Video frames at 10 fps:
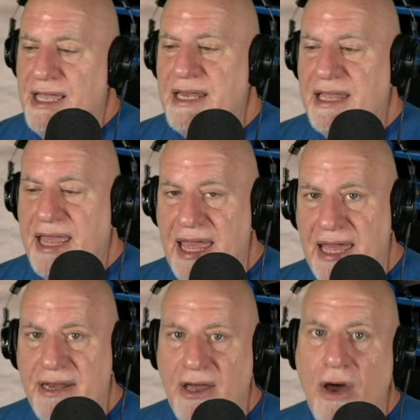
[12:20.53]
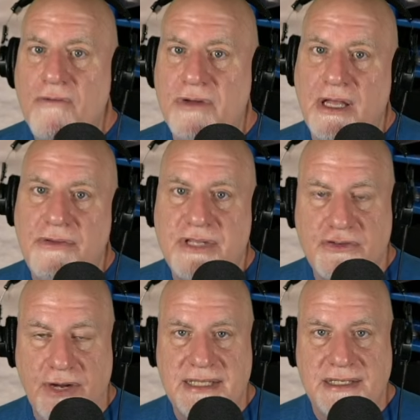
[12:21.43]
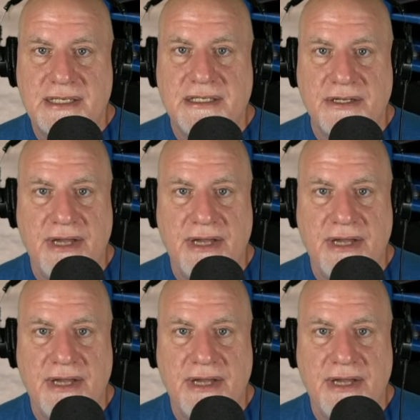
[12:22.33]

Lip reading: it can overload the transistor